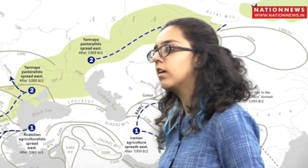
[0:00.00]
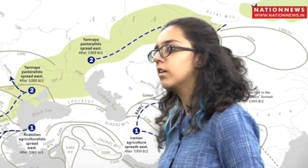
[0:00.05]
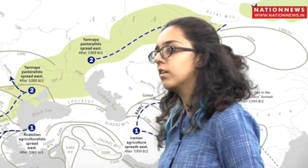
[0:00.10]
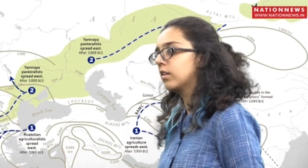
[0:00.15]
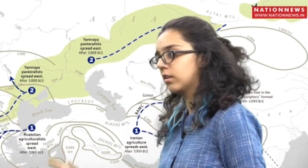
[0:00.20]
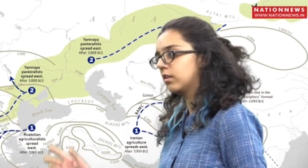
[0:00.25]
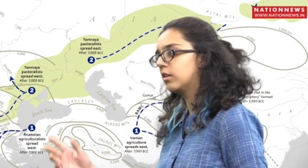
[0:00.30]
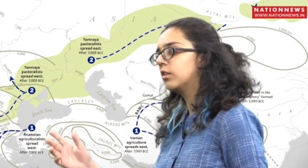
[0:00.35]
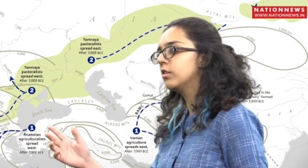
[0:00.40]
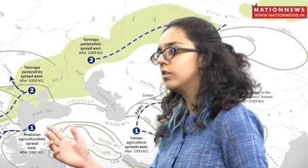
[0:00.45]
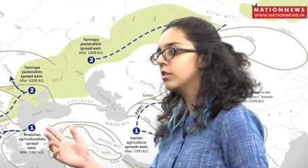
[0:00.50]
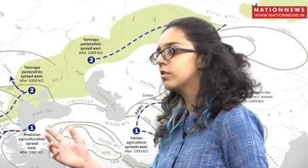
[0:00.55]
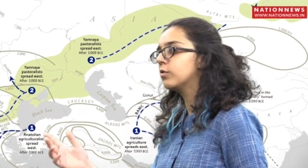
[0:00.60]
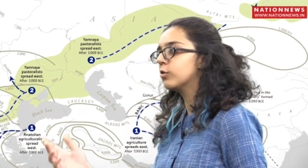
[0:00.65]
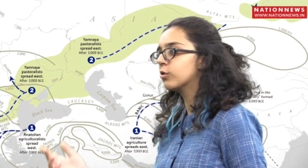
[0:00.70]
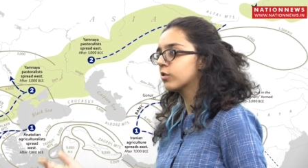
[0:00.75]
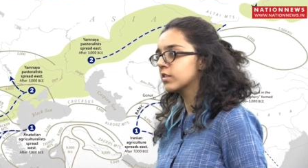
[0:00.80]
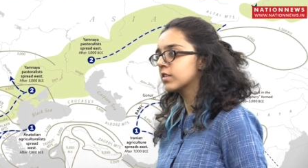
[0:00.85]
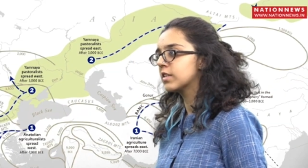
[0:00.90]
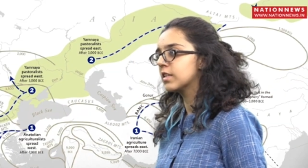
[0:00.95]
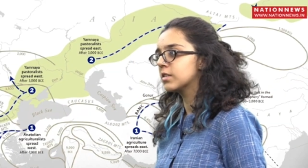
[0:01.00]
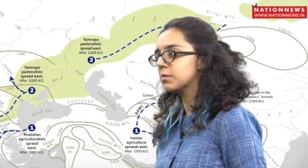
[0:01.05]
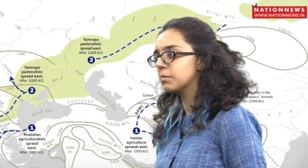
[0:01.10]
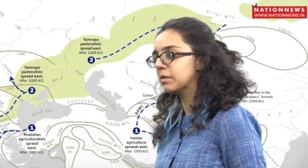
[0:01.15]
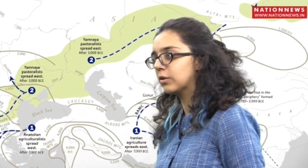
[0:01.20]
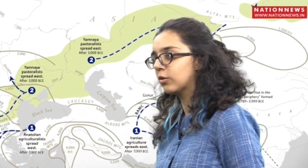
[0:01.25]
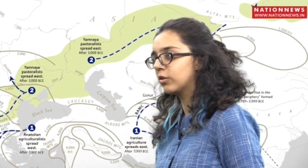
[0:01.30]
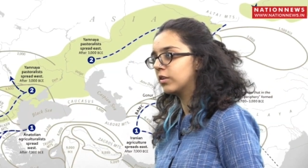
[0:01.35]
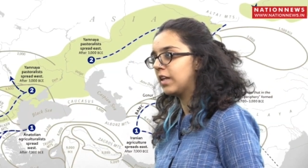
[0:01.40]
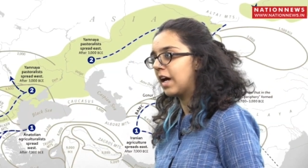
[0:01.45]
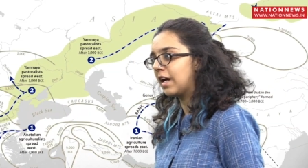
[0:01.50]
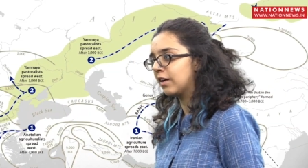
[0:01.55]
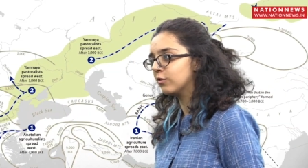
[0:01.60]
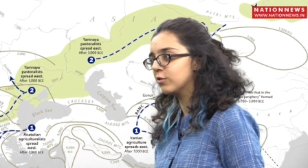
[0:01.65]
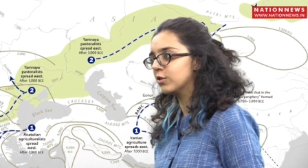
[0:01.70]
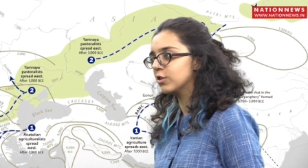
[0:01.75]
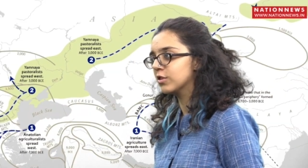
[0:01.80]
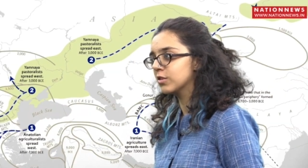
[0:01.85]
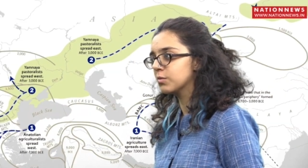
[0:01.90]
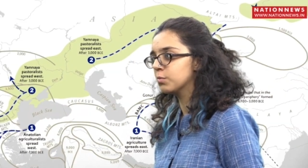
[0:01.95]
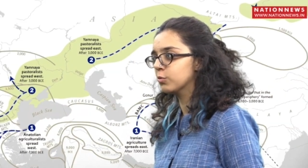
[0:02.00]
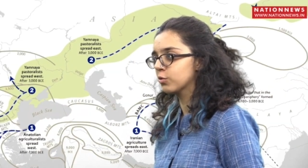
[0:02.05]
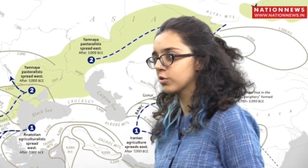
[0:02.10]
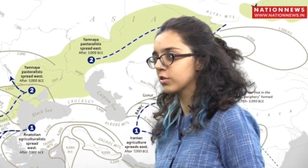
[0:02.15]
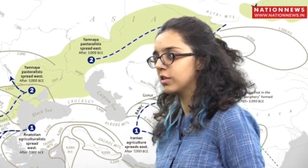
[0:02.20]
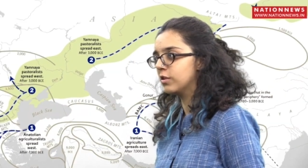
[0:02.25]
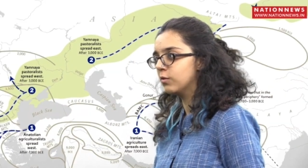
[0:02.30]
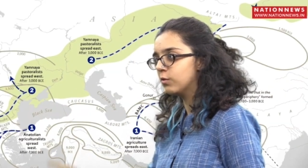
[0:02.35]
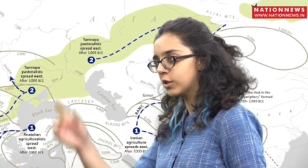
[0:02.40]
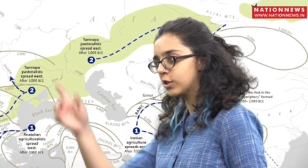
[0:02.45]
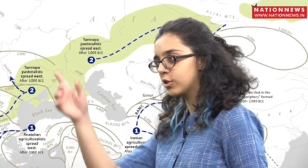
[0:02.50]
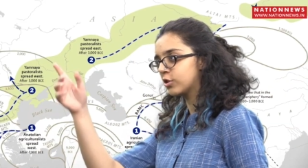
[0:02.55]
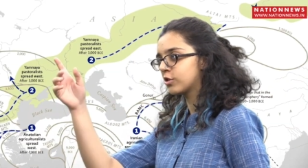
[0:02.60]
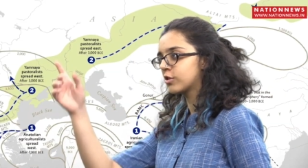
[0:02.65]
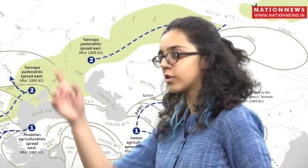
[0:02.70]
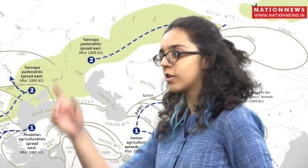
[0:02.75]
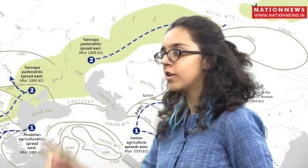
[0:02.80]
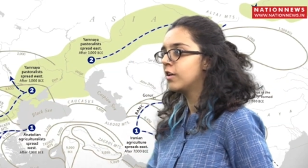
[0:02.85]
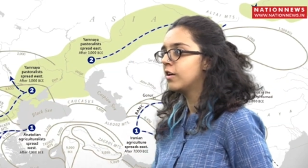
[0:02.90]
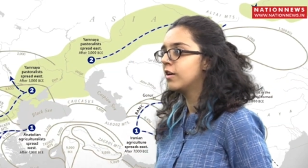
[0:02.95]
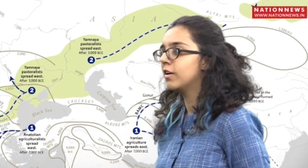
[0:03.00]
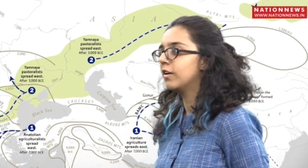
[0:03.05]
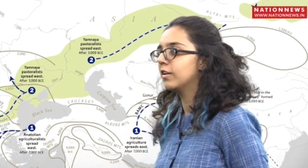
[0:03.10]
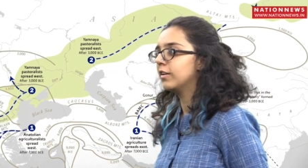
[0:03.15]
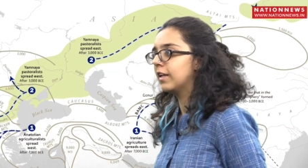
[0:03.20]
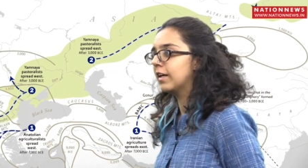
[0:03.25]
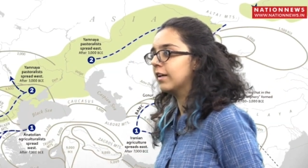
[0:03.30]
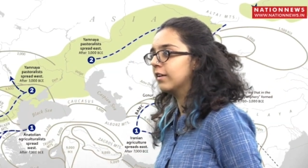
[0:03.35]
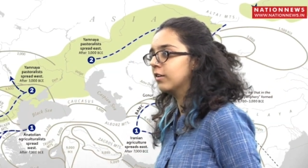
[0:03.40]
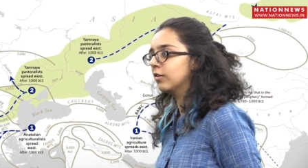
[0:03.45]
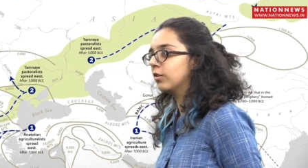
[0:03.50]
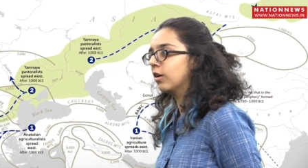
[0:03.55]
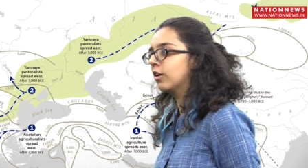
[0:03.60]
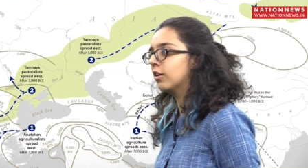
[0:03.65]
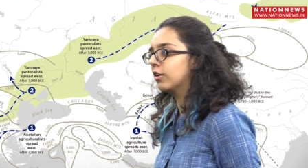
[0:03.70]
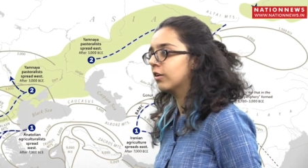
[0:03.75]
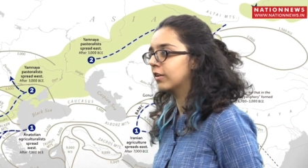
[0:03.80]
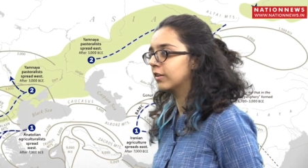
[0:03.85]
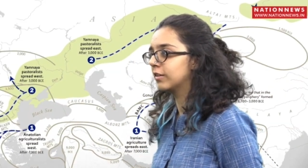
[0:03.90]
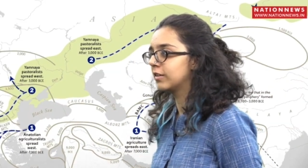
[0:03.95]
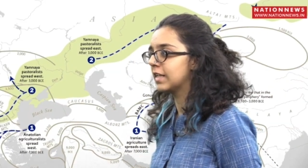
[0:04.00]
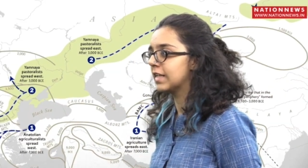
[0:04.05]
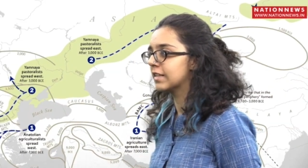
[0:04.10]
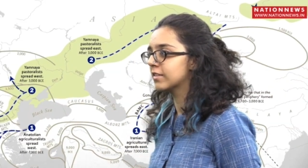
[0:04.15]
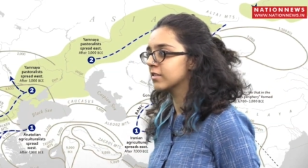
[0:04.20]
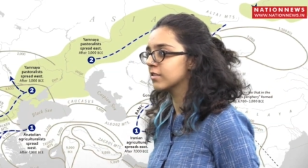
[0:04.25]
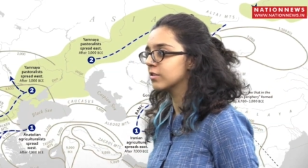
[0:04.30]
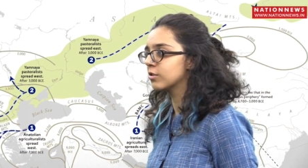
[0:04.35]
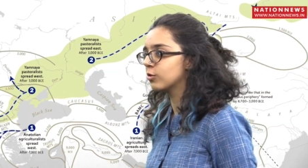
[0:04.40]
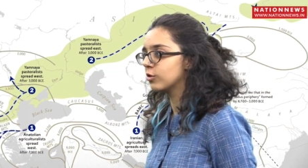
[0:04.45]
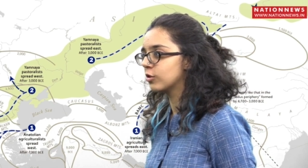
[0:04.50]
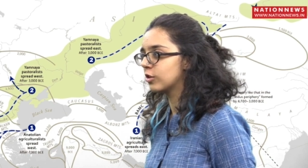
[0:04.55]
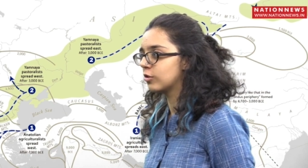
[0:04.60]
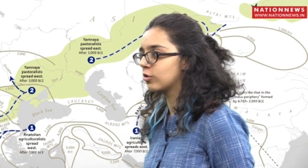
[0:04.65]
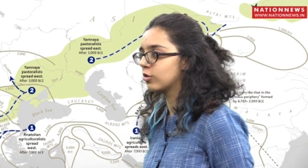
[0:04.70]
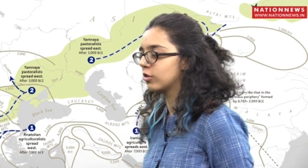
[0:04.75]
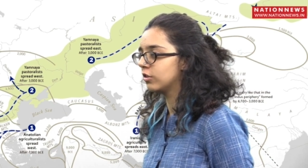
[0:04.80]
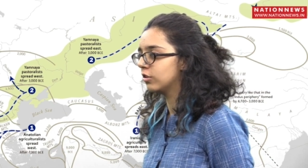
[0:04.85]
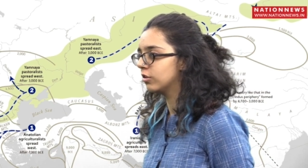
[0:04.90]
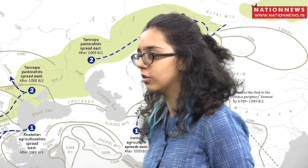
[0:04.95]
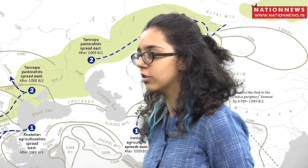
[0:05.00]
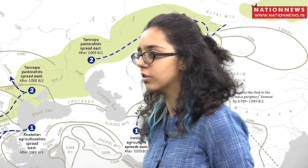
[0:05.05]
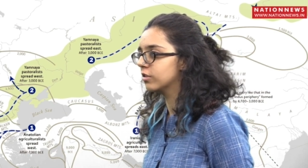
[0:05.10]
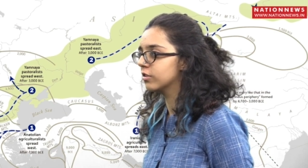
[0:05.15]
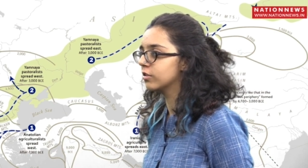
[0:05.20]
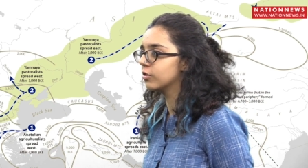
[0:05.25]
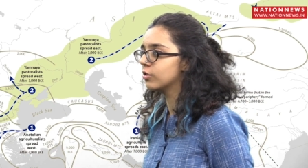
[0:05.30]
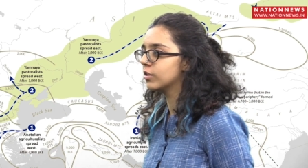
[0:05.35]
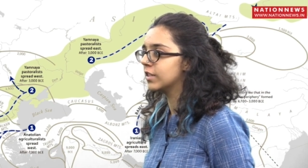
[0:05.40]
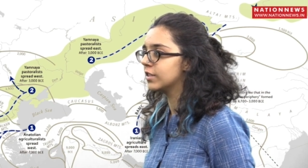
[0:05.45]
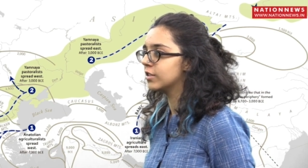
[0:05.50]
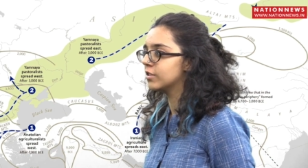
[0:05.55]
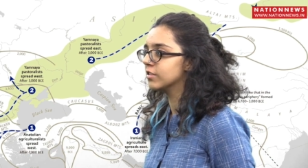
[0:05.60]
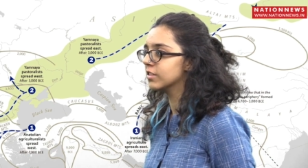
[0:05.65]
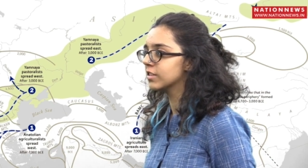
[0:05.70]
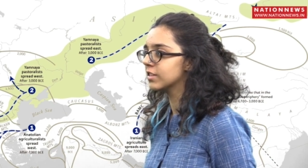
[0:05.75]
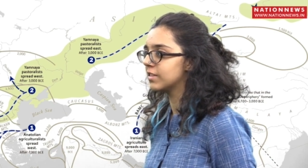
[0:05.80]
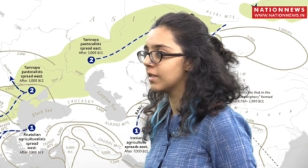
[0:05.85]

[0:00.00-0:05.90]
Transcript: And earlier focus has been on languages mostly, which then uh, takes us to uh, the Eurasian